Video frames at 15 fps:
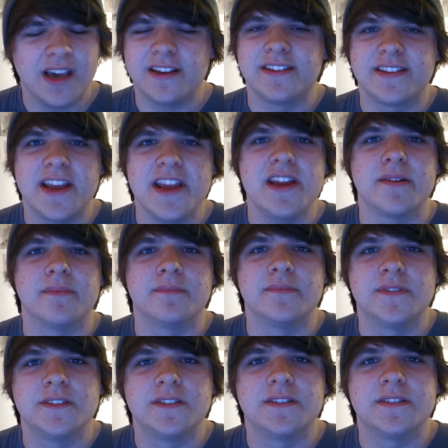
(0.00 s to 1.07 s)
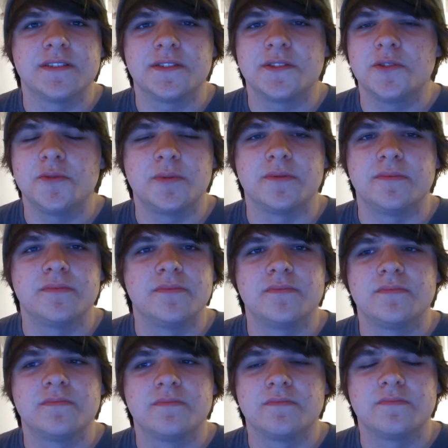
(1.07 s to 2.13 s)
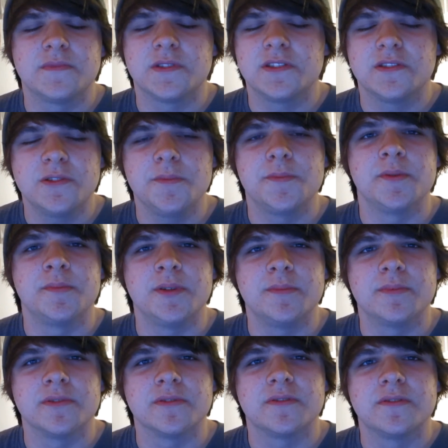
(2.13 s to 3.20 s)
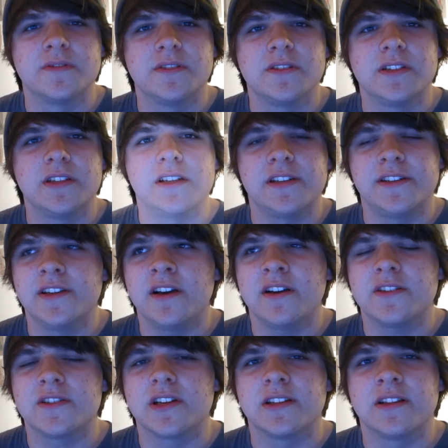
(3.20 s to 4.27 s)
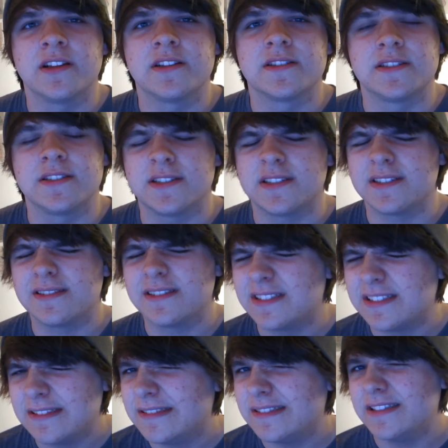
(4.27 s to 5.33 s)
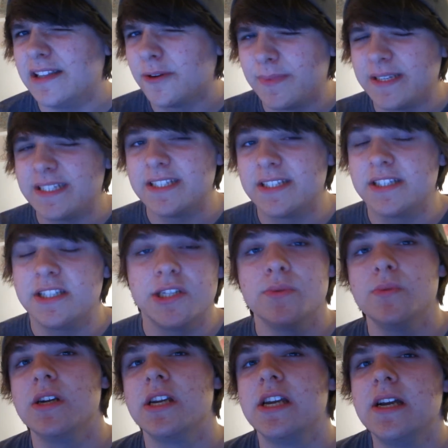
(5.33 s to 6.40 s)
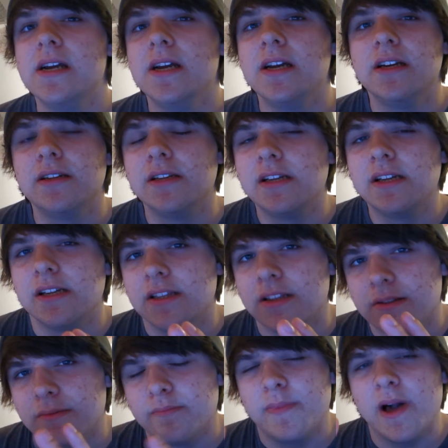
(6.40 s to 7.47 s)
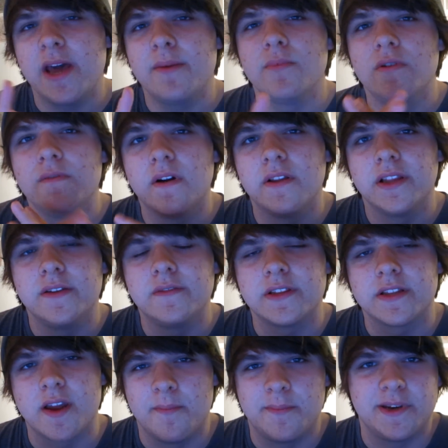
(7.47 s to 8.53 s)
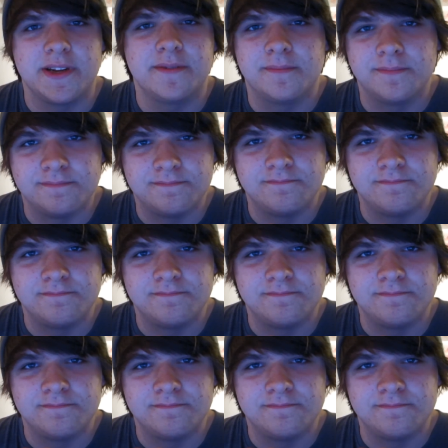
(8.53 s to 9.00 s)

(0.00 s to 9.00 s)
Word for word: God damn. Stupid, stupid people. And Notch, I'd like to just. A little message to you. Bad move on leaving the company.